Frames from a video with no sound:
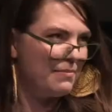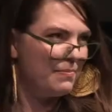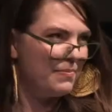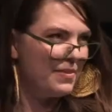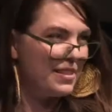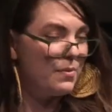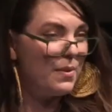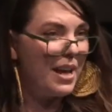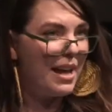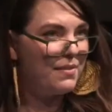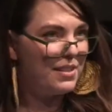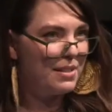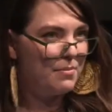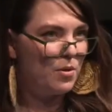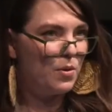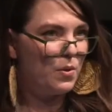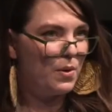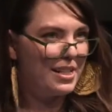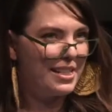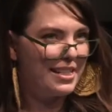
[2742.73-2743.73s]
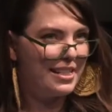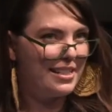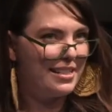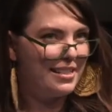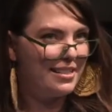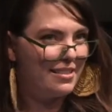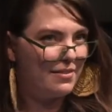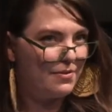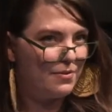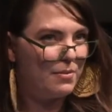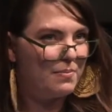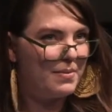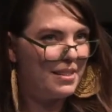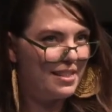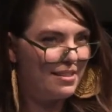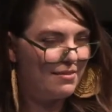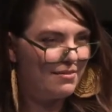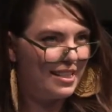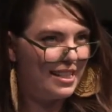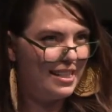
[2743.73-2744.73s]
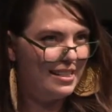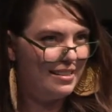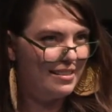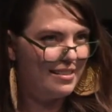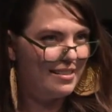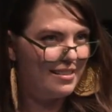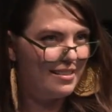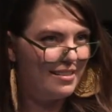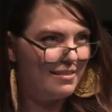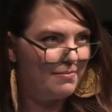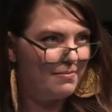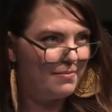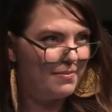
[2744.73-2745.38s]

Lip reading: Do we have any more questions from this audience?